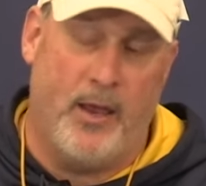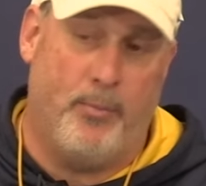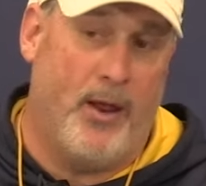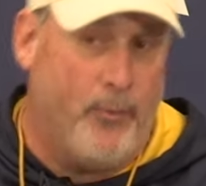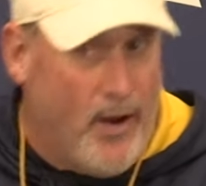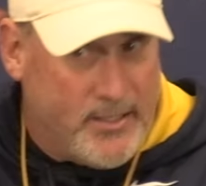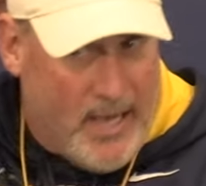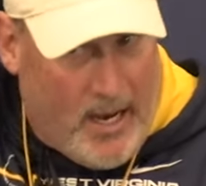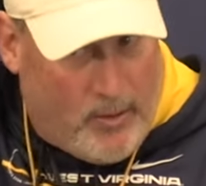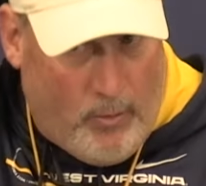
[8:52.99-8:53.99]
He played right
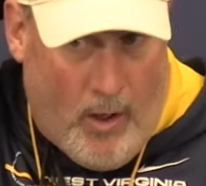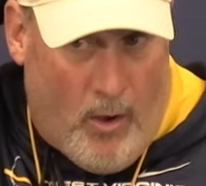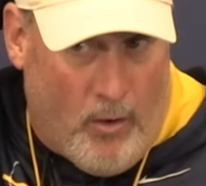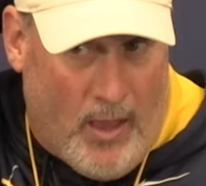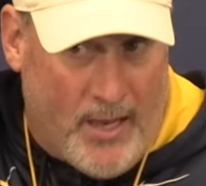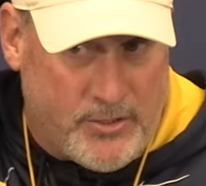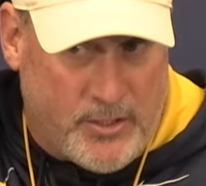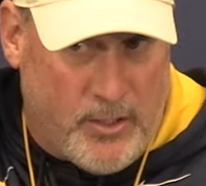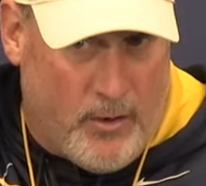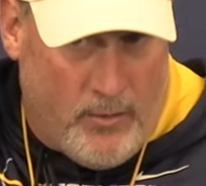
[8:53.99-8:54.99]
tackle all last
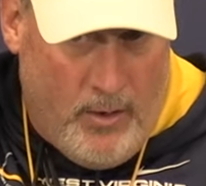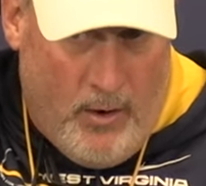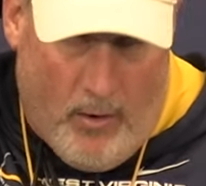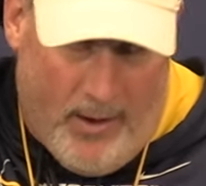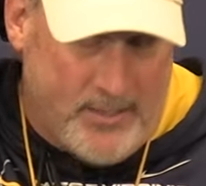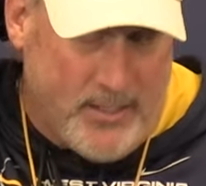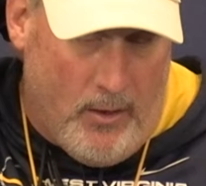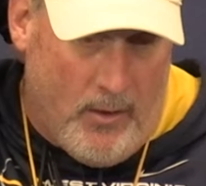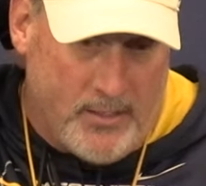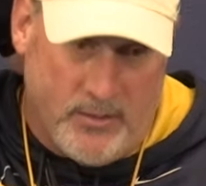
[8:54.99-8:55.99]
year,
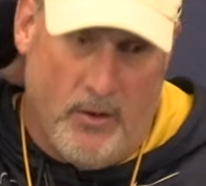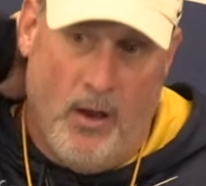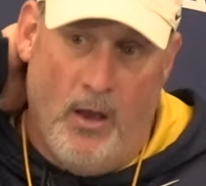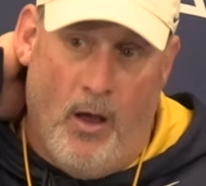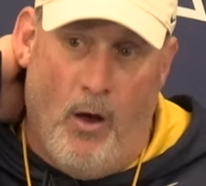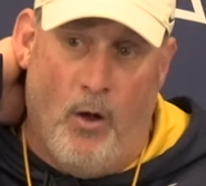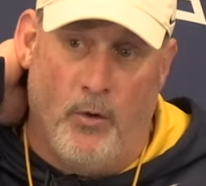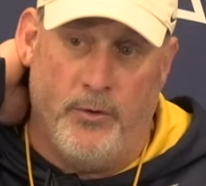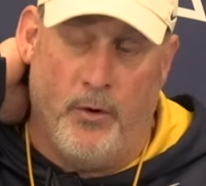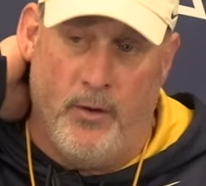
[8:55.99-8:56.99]
all
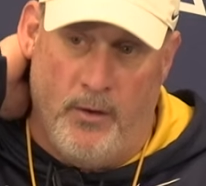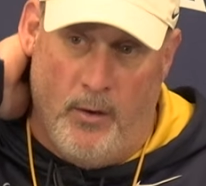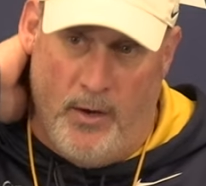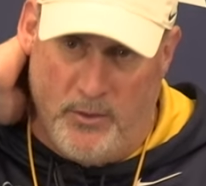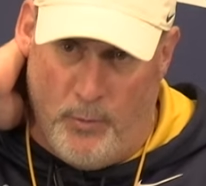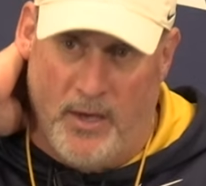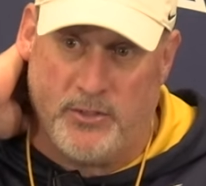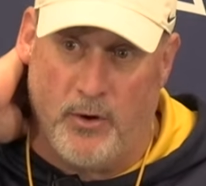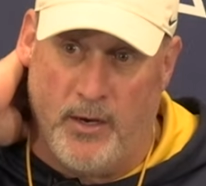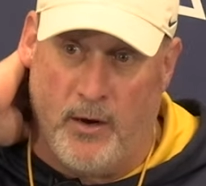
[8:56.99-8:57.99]
during his
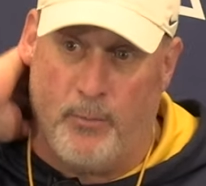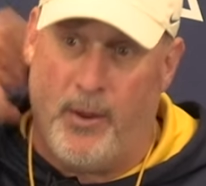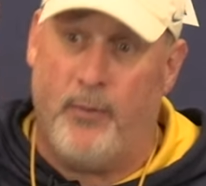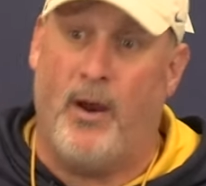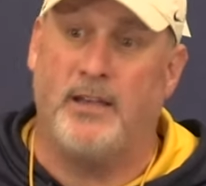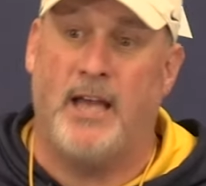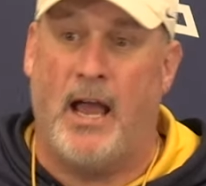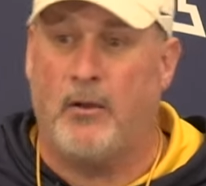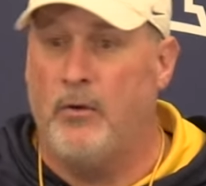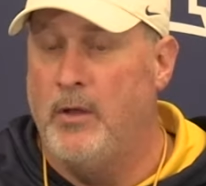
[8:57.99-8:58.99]
redshirt year, played right
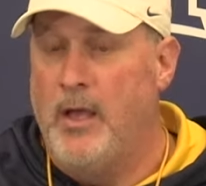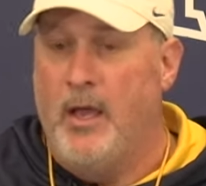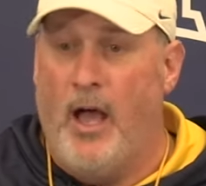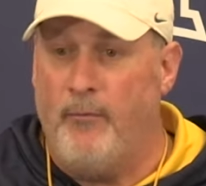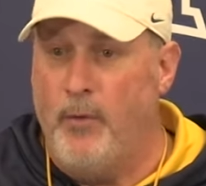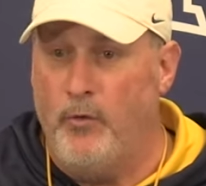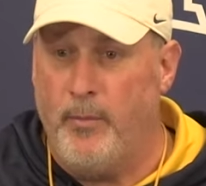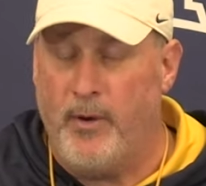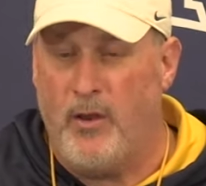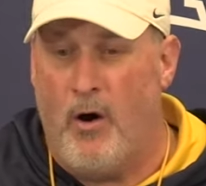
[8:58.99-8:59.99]
tackle. I moved
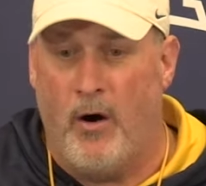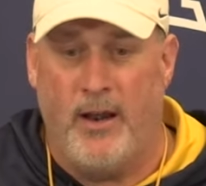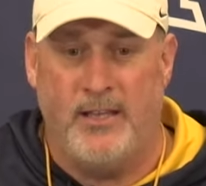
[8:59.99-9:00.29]
him to guard.